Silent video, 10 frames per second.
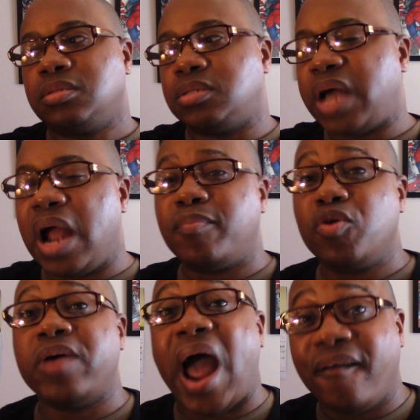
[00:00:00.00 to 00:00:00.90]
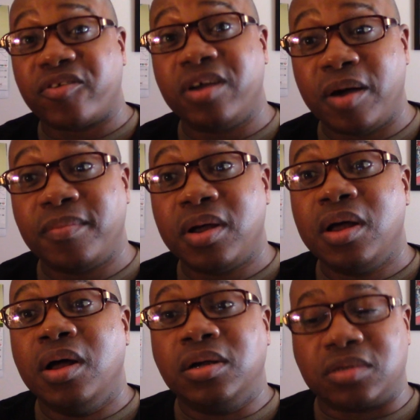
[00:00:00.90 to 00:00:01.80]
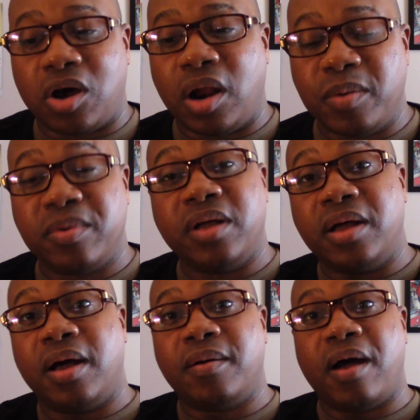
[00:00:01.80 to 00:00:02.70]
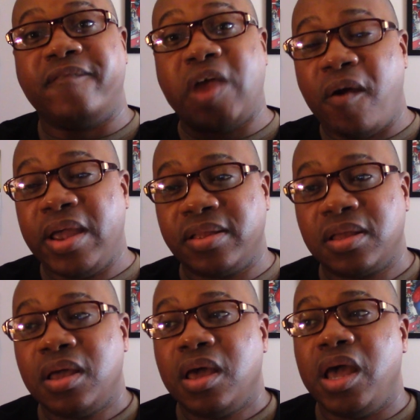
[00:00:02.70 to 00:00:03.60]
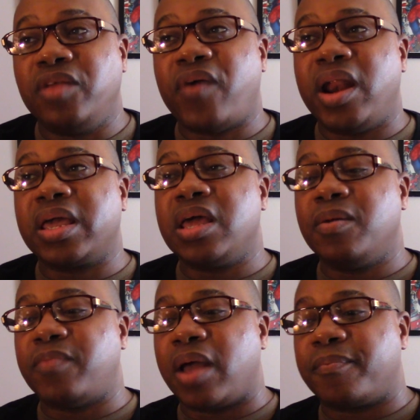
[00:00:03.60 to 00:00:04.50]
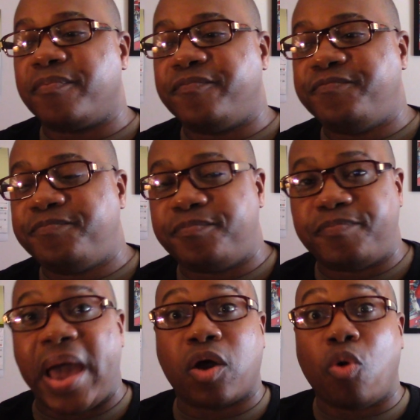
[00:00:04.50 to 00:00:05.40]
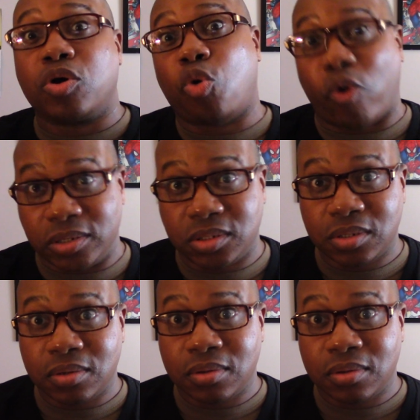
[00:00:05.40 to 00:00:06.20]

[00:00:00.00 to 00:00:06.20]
Time Brew after him, calling him a variant and trying to get him like back on course,